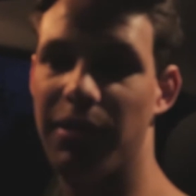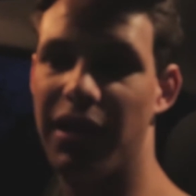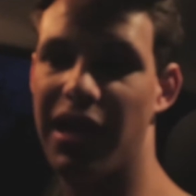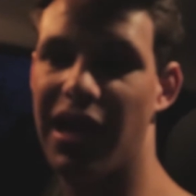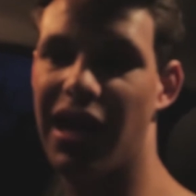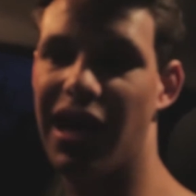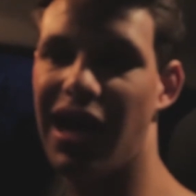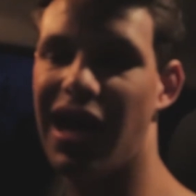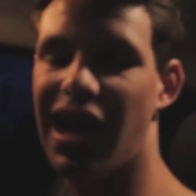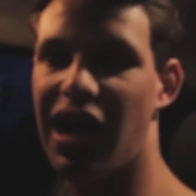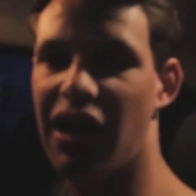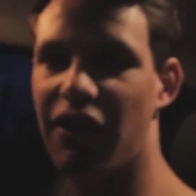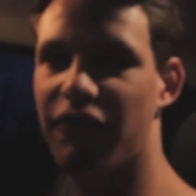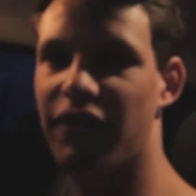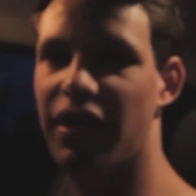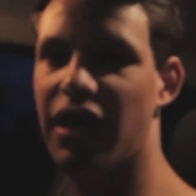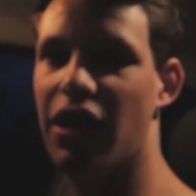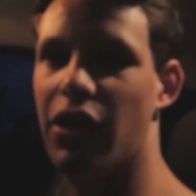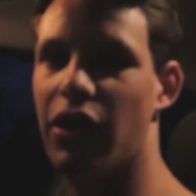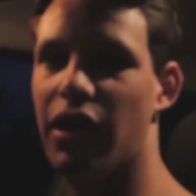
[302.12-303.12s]
about
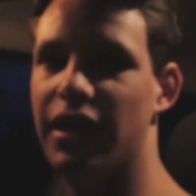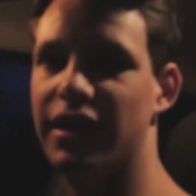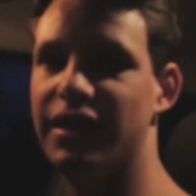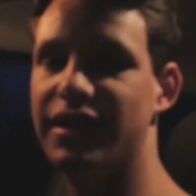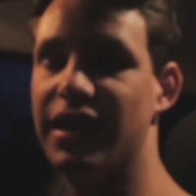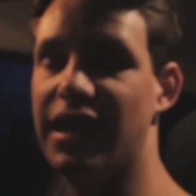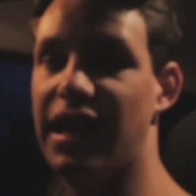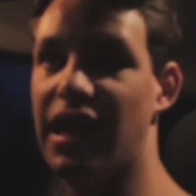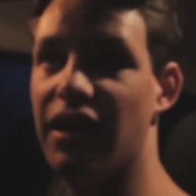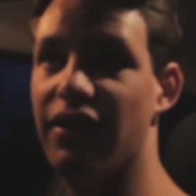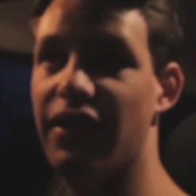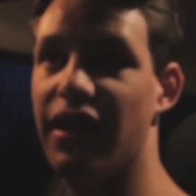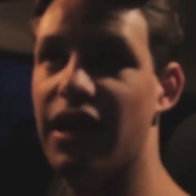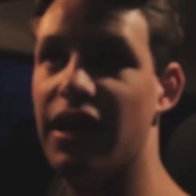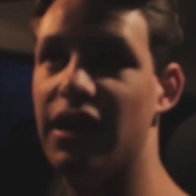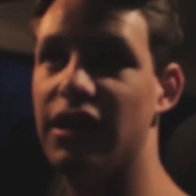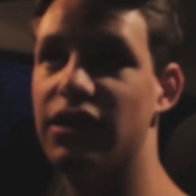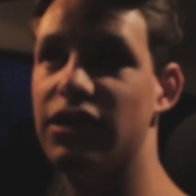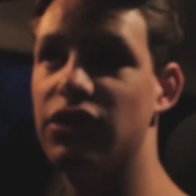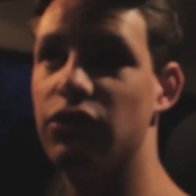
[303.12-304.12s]
half an hour, see how
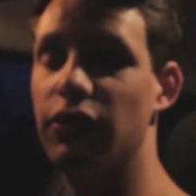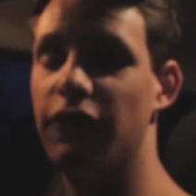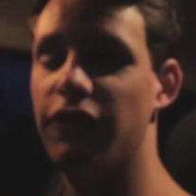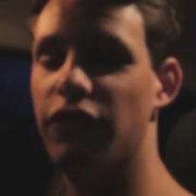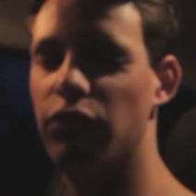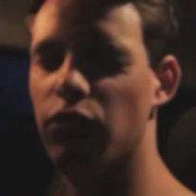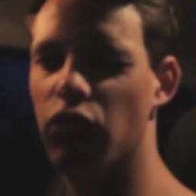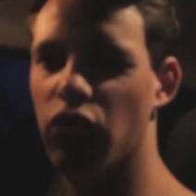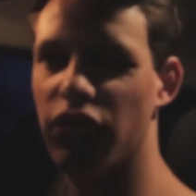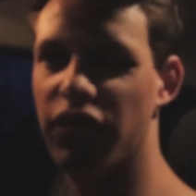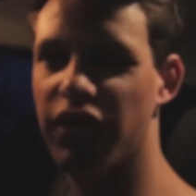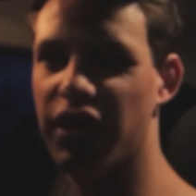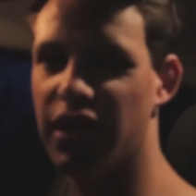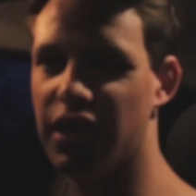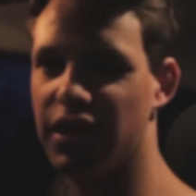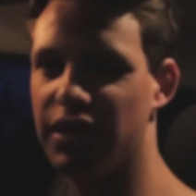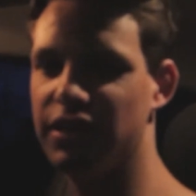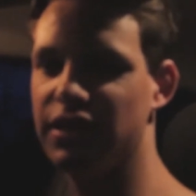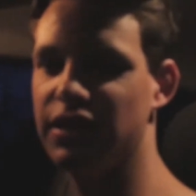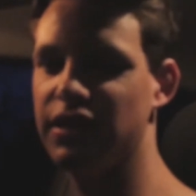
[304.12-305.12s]
they do a few more
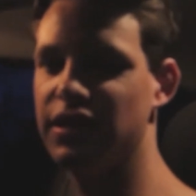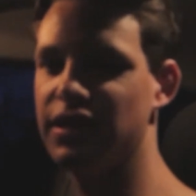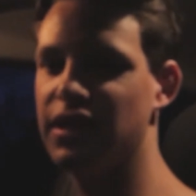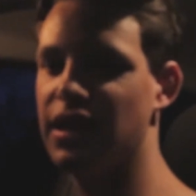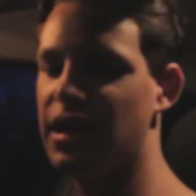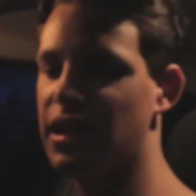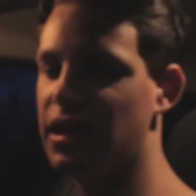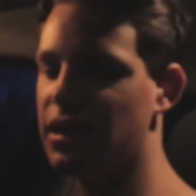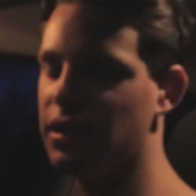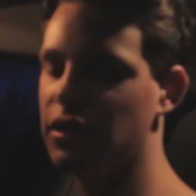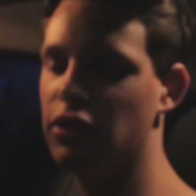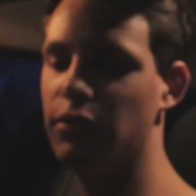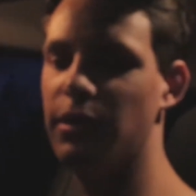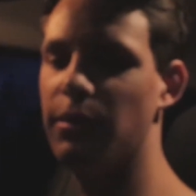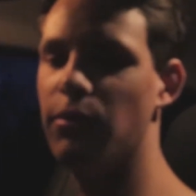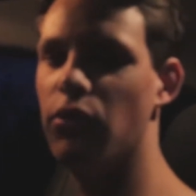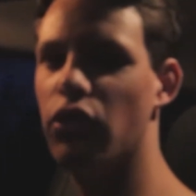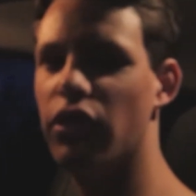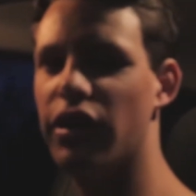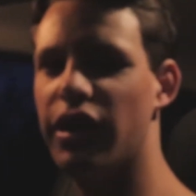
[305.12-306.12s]
things, take a little
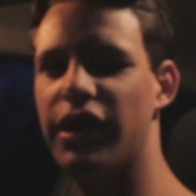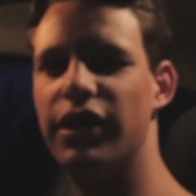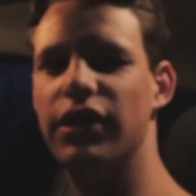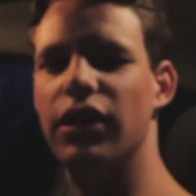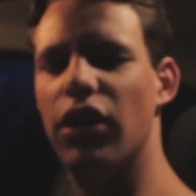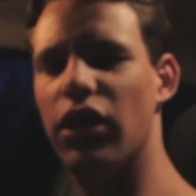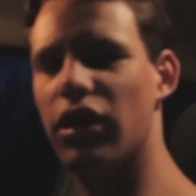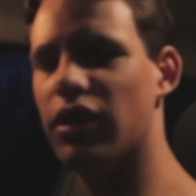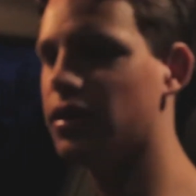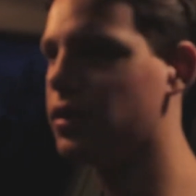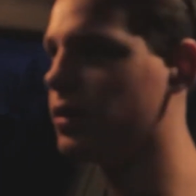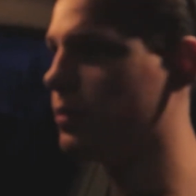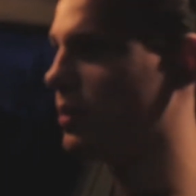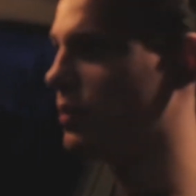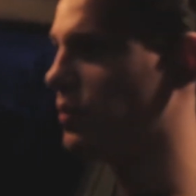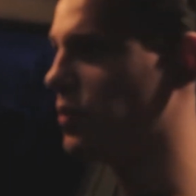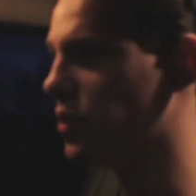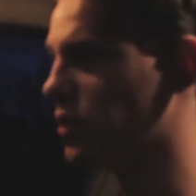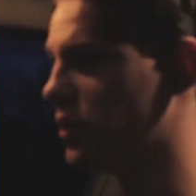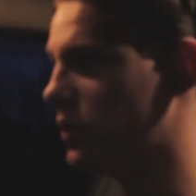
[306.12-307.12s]
bit more in, learn a little
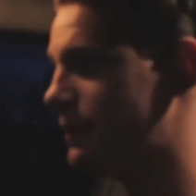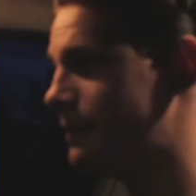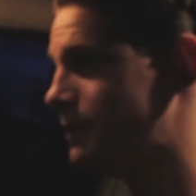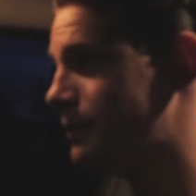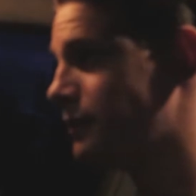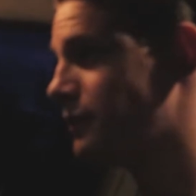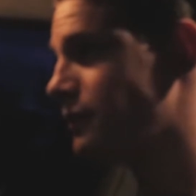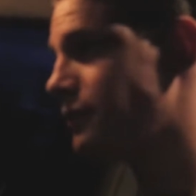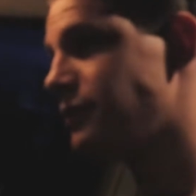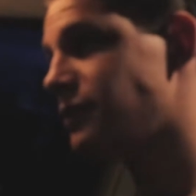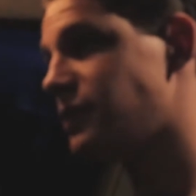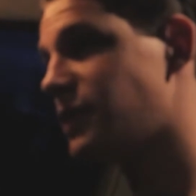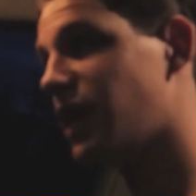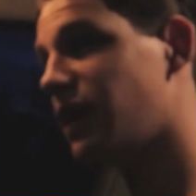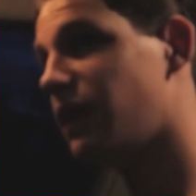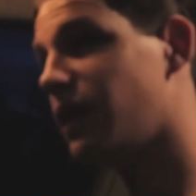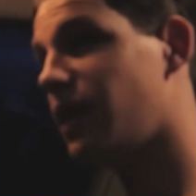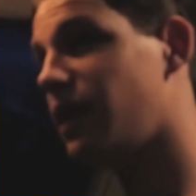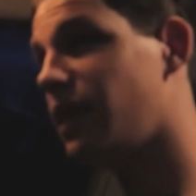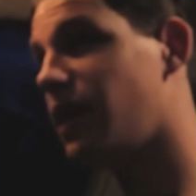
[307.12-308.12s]
bit more,
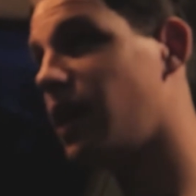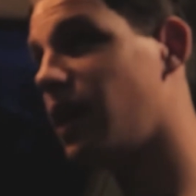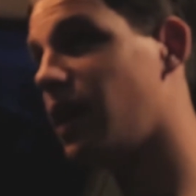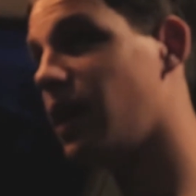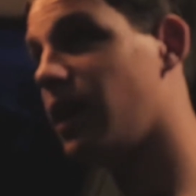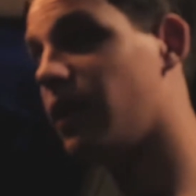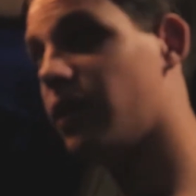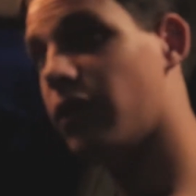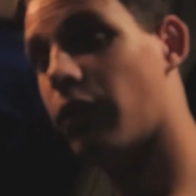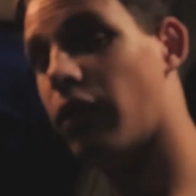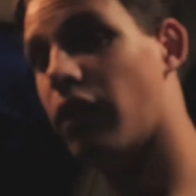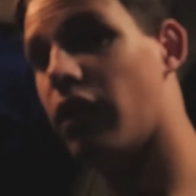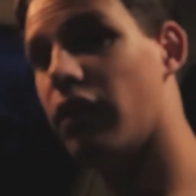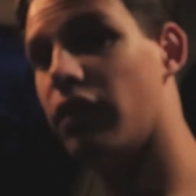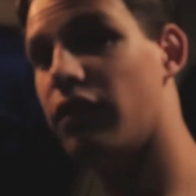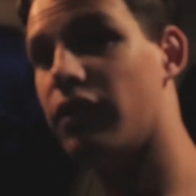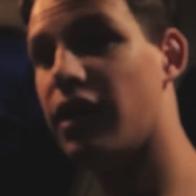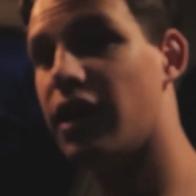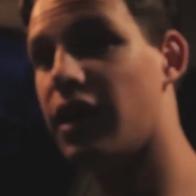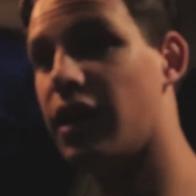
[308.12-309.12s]
and then yeah, hit the
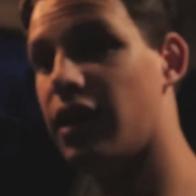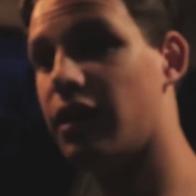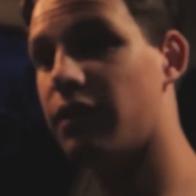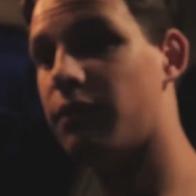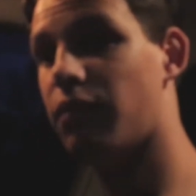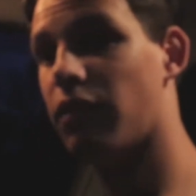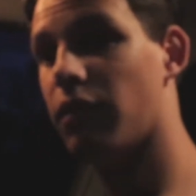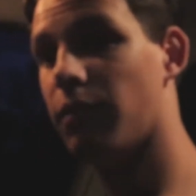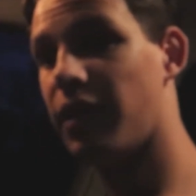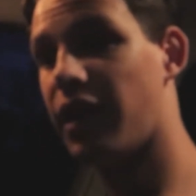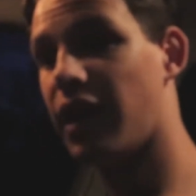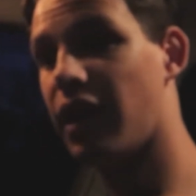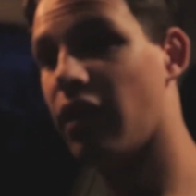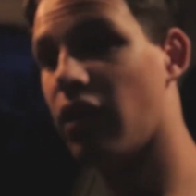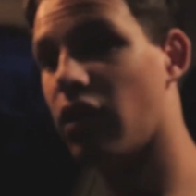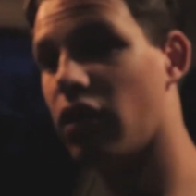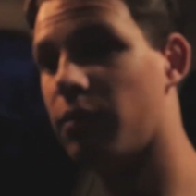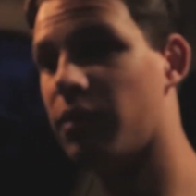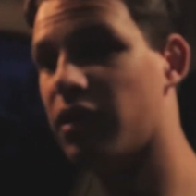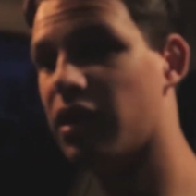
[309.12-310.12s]
road and probably get
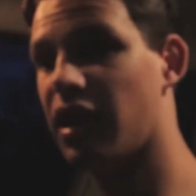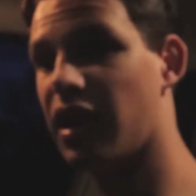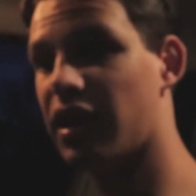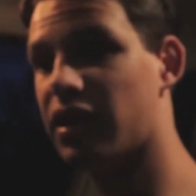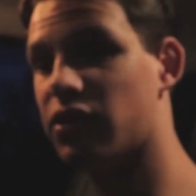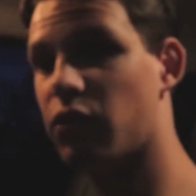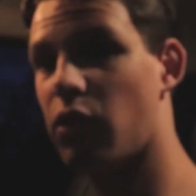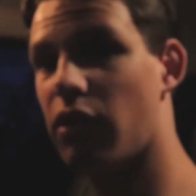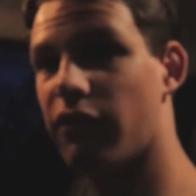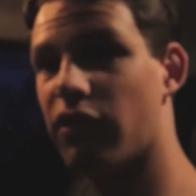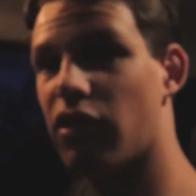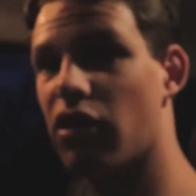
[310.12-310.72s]
home at like 12